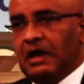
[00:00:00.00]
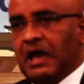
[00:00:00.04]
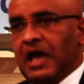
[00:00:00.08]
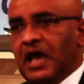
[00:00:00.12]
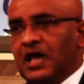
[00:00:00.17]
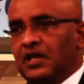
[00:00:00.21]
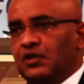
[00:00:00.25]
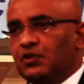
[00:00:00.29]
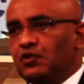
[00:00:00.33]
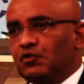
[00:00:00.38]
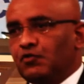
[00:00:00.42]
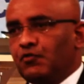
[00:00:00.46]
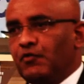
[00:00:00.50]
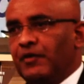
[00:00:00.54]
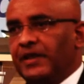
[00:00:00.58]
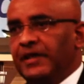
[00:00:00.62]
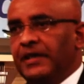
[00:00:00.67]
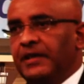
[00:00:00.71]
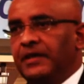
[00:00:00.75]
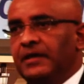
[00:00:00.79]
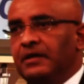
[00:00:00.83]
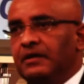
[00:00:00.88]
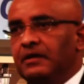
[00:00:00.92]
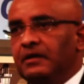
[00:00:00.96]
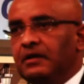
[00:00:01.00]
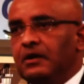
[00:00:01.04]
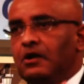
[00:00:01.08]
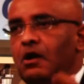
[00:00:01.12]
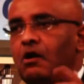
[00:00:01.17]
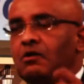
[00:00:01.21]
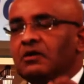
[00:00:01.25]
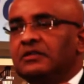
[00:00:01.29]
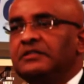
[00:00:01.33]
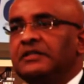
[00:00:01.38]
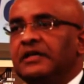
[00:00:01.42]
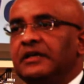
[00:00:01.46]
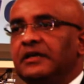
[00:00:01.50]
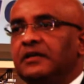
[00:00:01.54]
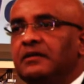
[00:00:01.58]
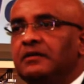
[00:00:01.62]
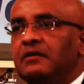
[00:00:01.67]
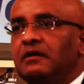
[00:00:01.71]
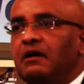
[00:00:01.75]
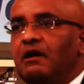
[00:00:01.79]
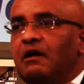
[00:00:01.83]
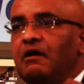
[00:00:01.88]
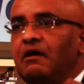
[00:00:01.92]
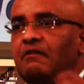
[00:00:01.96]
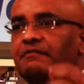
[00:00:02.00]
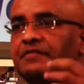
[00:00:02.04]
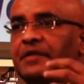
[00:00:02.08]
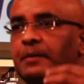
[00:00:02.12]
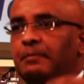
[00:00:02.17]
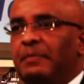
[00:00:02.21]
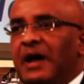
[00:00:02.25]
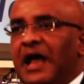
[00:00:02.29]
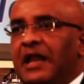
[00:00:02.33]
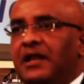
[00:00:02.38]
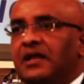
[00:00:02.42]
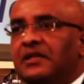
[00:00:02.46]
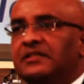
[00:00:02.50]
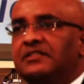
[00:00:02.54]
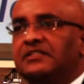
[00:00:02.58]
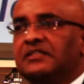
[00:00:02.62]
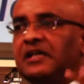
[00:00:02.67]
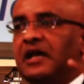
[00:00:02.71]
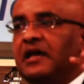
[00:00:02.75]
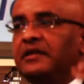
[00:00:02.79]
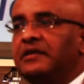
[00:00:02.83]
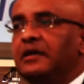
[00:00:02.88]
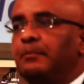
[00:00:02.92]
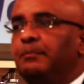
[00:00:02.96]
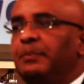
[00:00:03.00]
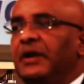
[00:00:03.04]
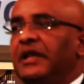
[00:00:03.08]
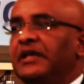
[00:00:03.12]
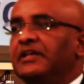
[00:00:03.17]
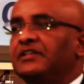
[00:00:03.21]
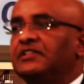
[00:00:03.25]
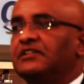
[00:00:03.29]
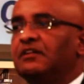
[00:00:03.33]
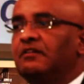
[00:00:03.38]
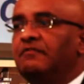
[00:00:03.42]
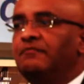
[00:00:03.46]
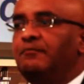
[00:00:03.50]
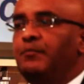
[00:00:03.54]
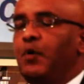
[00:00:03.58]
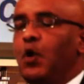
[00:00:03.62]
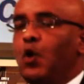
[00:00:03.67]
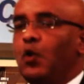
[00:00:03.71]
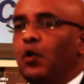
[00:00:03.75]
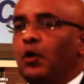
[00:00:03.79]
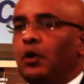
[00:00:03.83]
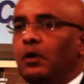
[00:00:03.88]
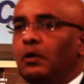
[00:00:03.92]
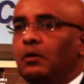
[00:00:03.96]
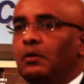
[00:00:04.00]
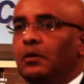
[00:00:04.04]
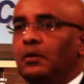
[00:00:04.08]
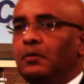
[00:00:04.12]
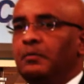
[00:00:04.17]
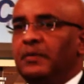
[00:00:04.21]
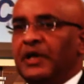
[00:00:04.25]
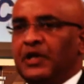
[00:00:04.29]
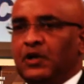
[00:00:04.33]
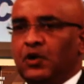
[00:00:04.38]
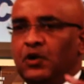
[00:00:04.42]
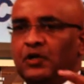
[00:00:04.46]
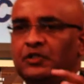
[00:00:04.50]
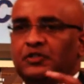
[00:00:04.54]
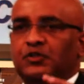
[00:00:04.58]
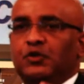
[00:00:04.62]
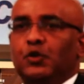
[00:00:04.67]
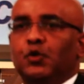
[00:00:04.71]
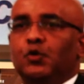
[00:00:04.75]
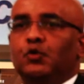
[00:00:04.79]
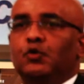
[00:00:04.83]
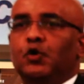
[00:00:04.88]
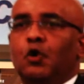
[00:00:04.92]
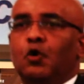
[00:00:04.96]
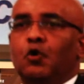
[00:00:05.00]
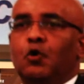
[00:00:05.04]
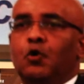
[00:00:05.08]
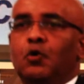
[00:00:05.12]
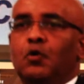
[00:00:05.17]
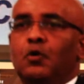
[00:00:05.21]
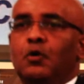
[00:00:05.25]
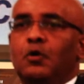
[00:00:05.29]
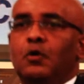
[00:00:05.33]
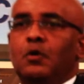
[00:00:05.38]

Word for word: And three, counting of the ballots at the place of poll. Because you know,